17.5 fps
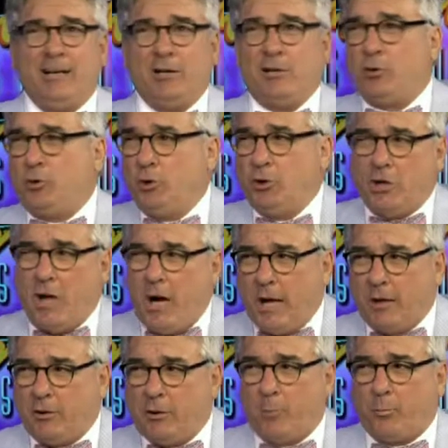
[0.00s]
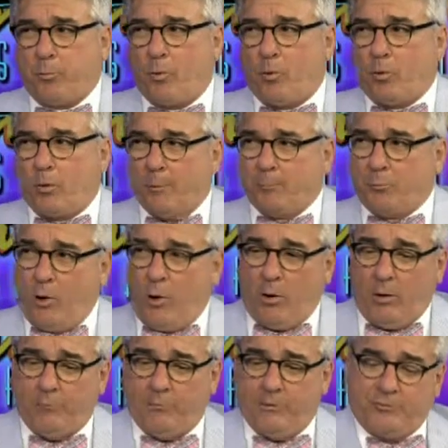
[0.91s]
good cocktail programs.
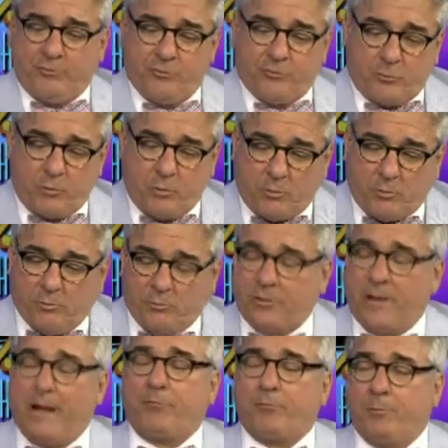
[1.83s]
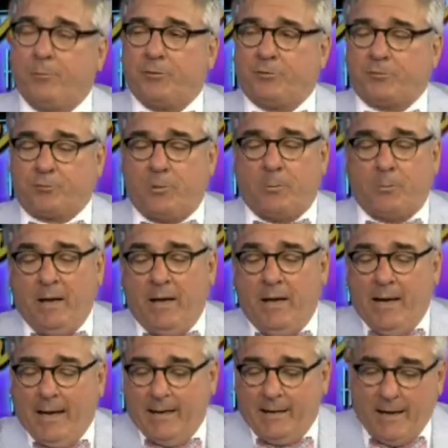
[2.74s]
All of this is trickles down from the strip,
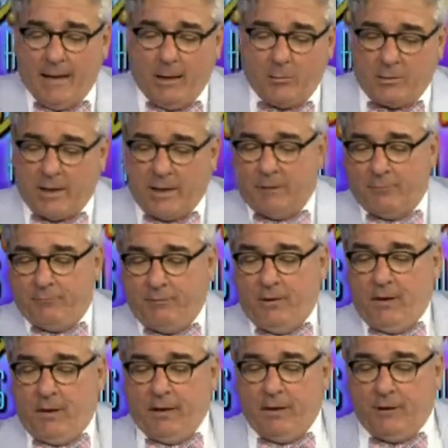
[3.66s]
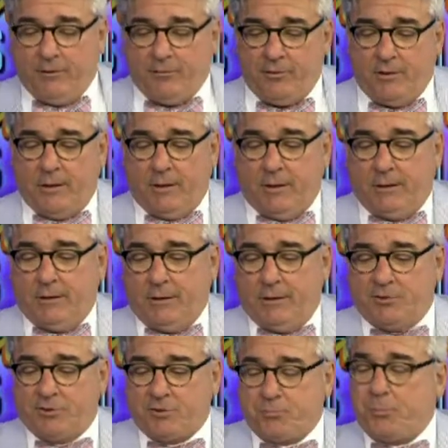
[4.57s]
and now kind of is, uh,
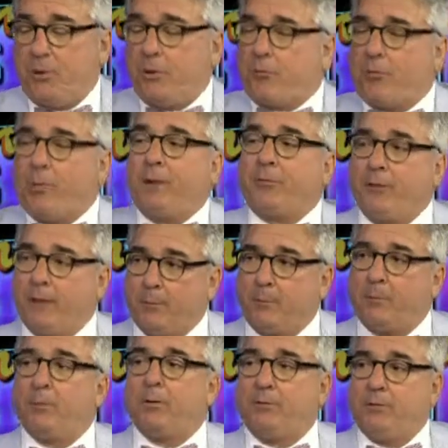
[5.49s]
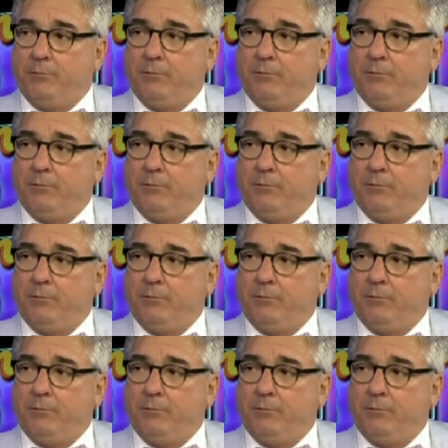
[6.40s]
is spread throughout the neighborhoods.